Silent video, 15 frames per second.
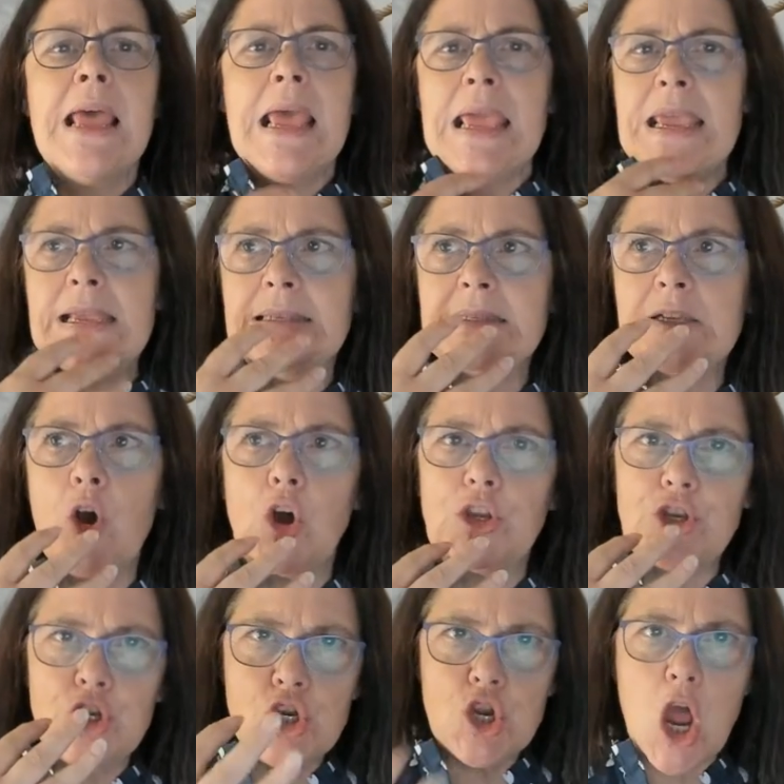He's got
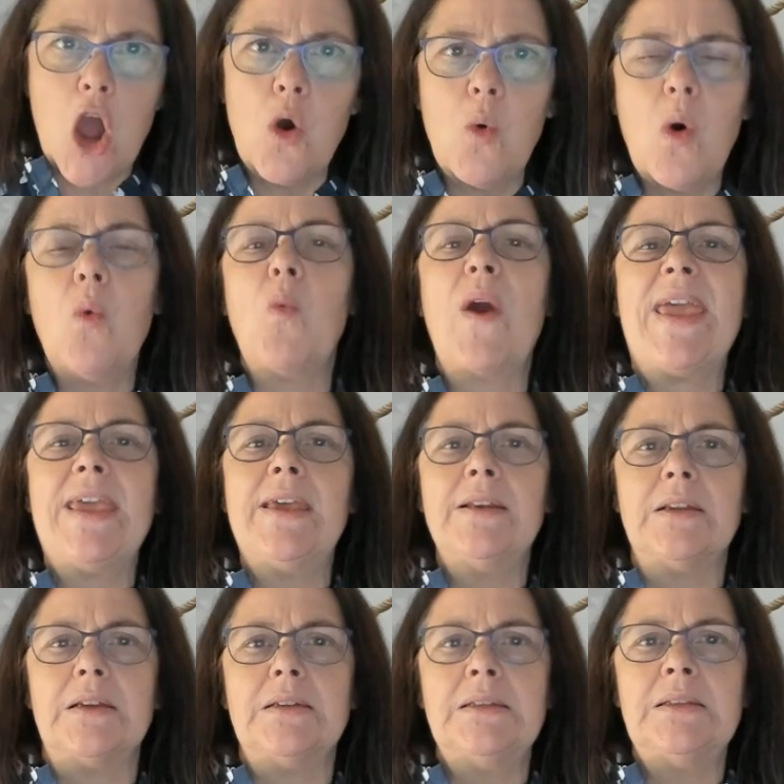no
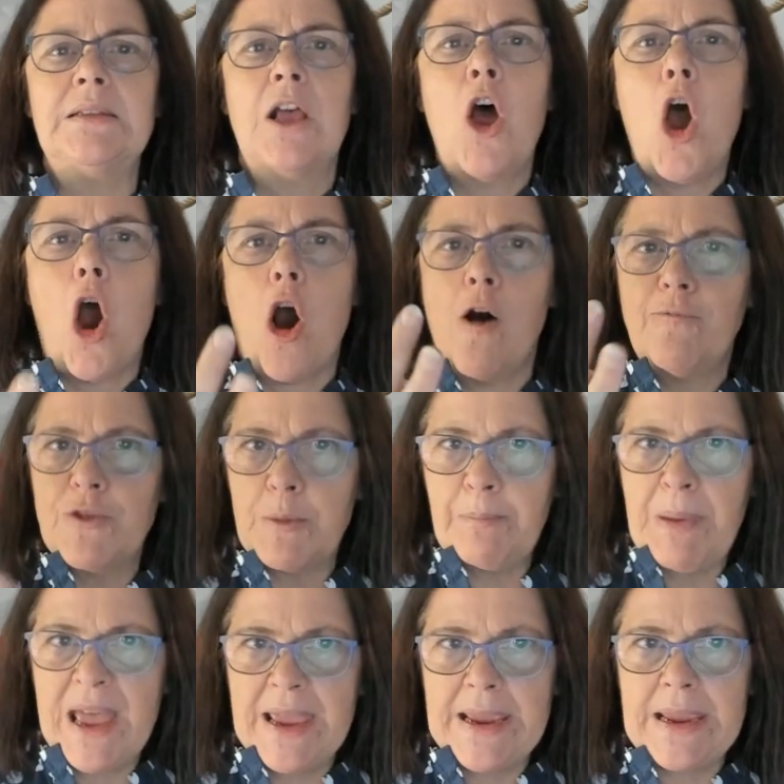awareness of the
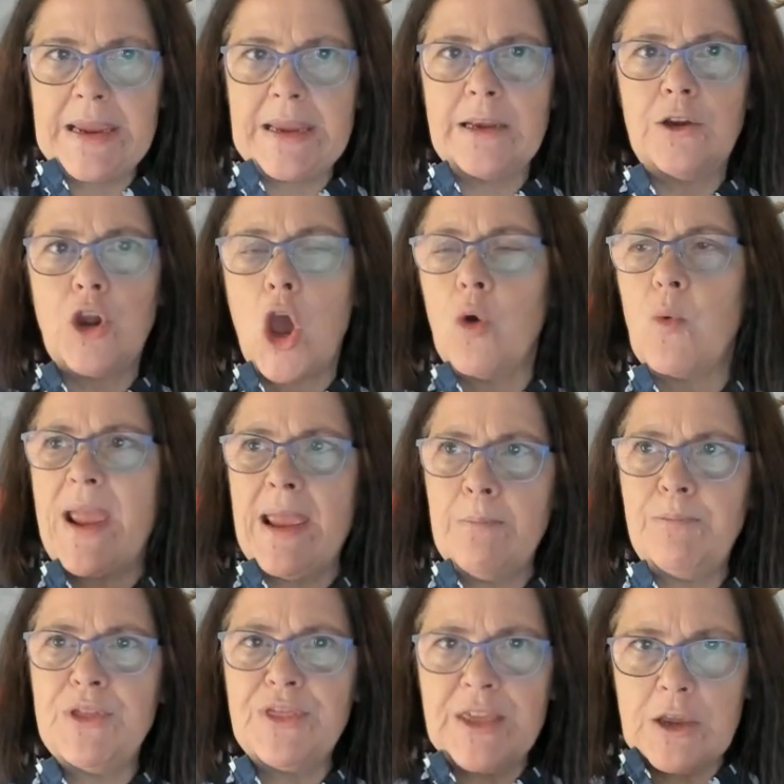pain, no
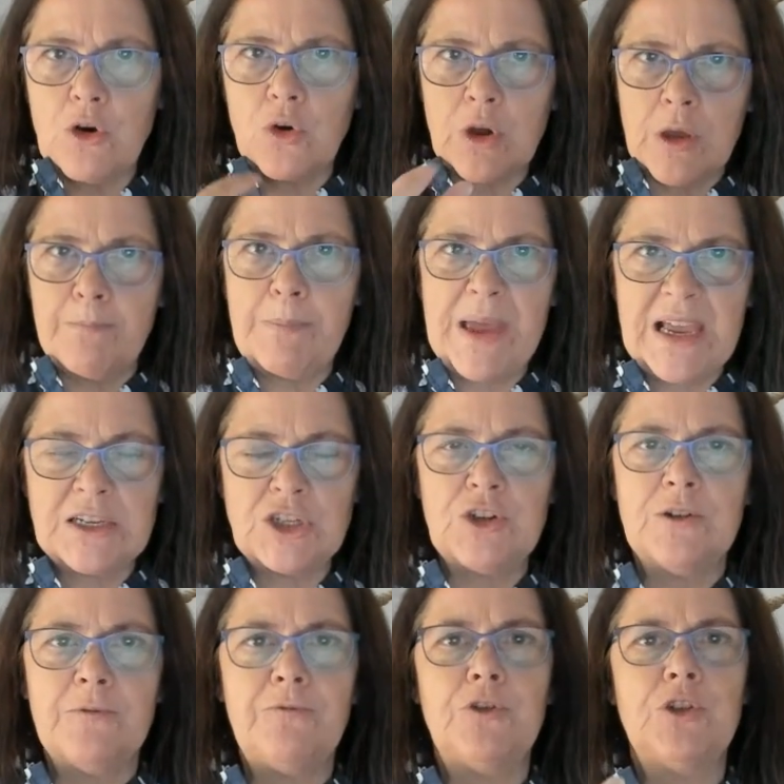empathy or
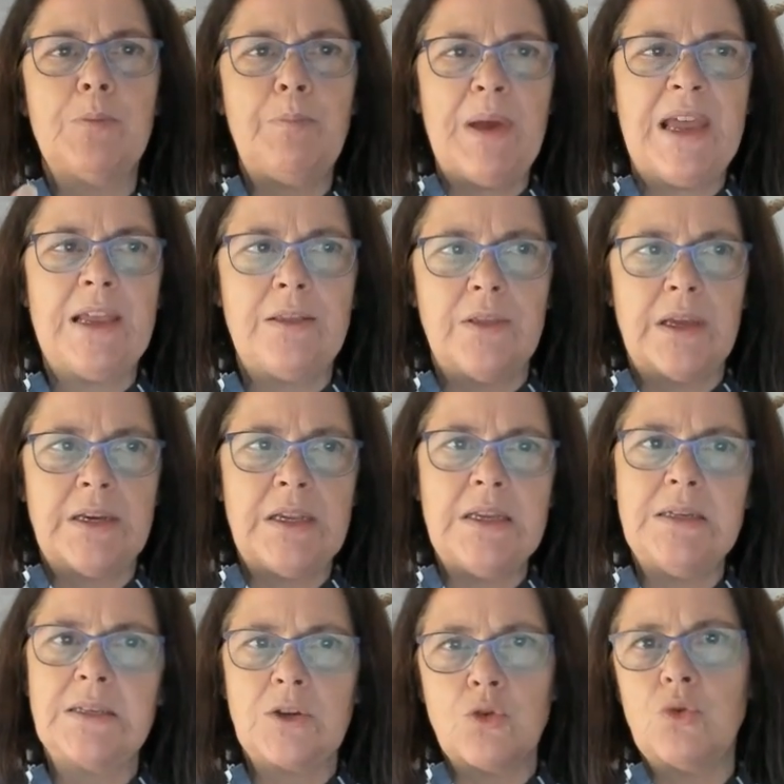compassion for the pain that
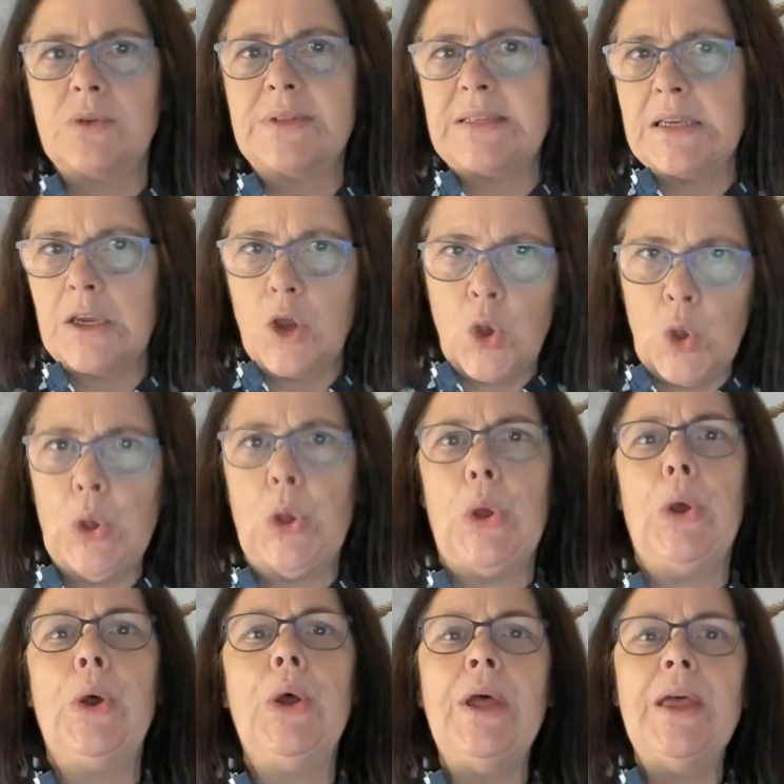he's causing
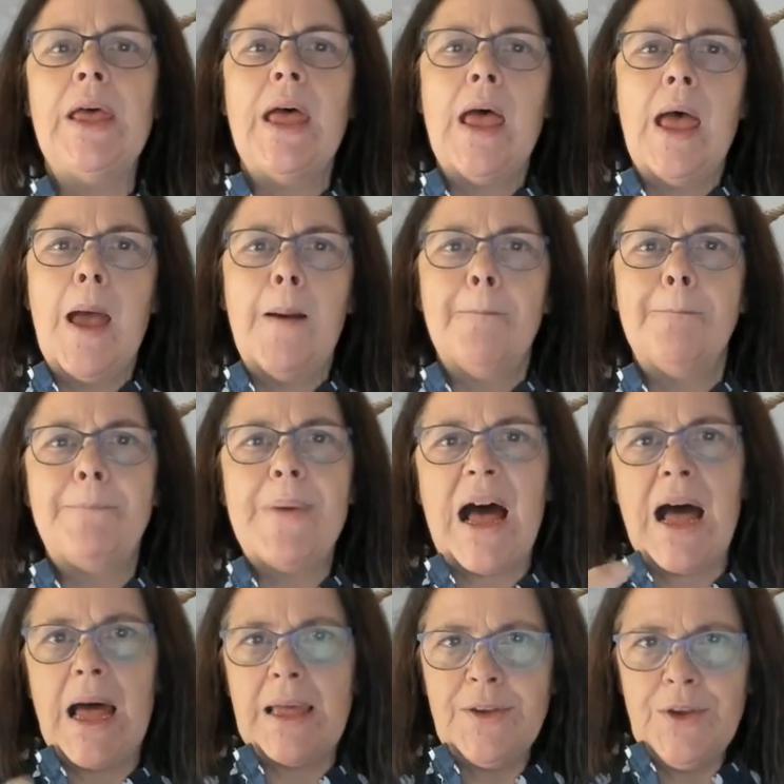her,
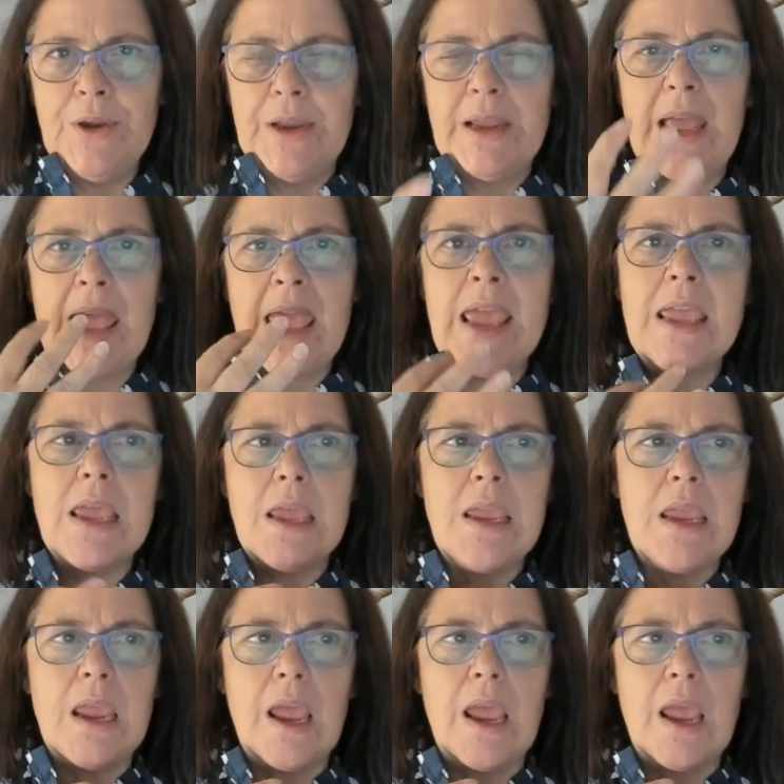but he